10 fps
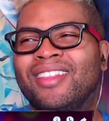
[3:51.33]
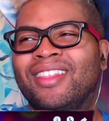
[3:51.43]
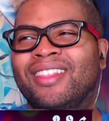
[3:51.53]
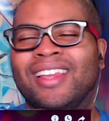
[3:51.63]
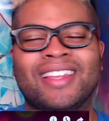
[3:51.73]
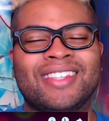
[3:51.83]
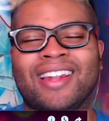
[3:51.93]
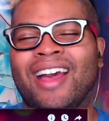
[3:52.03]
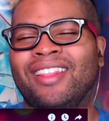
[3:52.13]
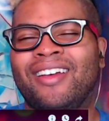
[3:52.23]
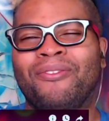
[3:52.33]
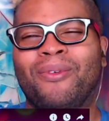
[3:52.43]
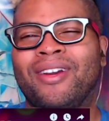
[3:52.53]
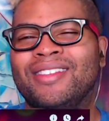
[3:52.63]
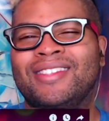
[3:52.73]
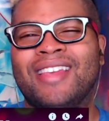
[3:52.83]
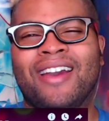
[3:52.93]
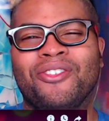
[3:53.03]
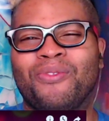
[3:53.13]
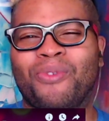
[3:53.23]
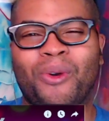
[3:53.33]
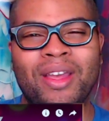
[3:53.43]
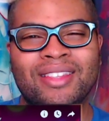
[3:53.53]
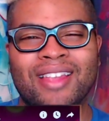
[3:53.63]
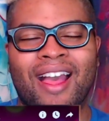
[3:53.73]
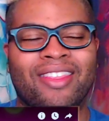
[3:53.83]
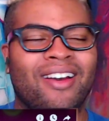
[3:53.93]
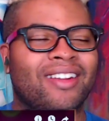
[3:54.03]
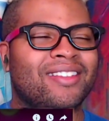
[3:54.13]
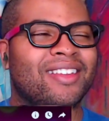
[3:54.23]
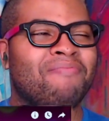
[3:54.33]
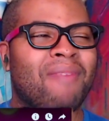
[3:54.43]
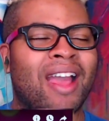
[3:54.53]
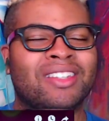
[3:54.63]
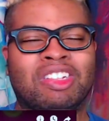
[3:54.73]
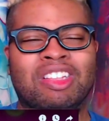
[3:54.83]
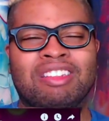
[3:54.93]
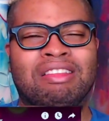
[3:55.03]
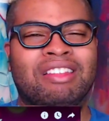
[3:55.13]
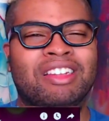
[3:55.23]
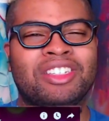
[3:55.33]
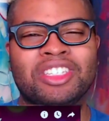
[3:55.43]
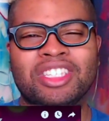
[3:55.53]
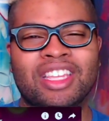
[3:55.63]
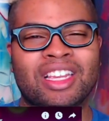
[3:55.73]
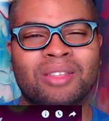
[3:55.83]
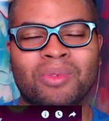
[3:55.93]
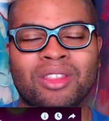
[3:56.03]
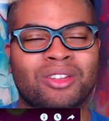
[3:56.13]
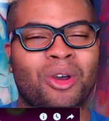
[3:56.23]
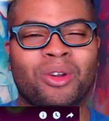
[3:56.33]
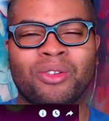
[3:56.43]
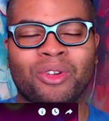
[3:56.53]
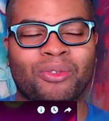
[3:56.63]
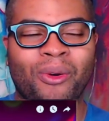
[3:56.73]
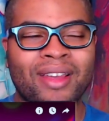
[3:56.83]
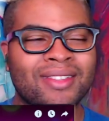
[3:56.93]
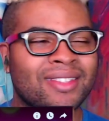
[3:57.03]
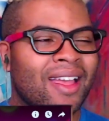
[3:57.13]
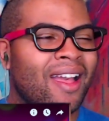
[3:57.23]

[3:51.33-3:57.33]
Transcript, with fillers: like I said, I love where it sat in her voice. I thought it did magically delicious things with the tone of her voice.